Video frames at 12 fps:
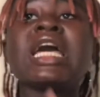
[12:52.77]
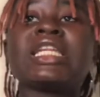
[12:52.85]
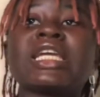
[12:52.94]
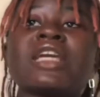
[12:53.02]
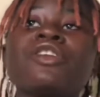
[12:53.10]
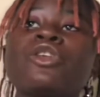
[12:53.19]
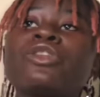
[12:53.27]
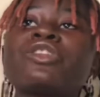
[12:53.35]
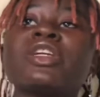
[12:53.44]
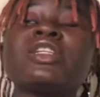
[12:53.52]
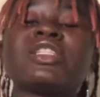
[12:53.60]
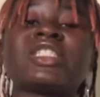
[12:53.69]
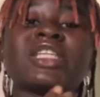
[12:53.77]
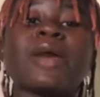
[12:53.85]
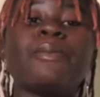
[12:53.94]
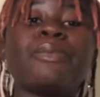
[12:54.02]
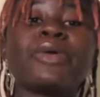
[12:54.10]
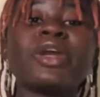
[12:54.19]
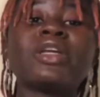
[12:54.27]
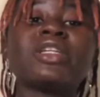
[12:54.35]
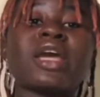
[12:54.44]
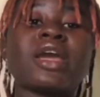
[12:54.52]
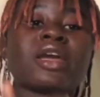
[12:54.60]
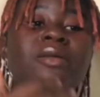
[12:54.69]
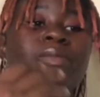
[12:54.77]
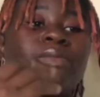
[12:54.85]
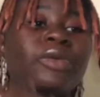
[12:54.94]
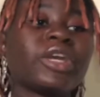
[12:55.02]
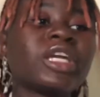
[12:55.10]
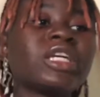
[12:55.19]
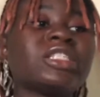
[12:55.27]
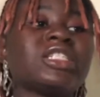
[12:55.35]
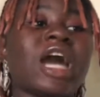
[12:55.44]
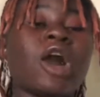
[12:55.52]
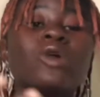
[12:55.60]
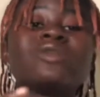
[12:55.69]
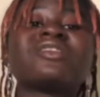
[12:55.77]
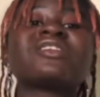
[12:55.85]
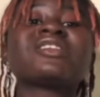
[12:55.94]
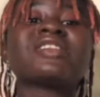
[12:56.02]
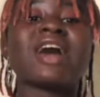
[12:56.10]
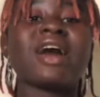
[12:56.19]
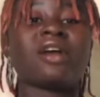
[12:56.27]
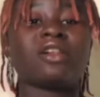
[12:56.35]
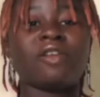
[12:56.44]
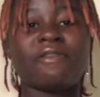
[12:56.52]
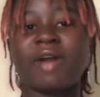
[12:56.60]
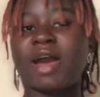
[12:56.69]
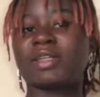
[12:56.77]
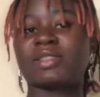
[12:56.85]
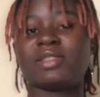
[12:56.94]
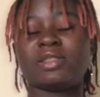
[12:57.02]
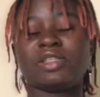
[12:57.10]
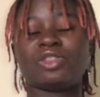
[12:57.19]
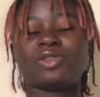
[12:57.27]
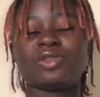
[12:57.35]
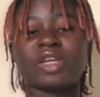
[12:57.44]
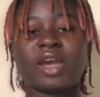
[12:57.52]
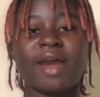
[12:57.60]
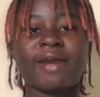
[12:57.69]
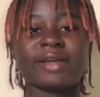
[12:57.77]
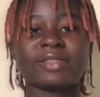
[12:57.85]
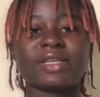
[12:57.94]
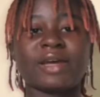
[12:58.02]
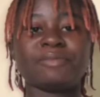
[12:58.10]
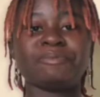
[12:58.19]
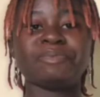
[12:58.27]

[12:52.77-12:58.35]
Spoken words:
the good thing is they bring in their own style of acting into the character.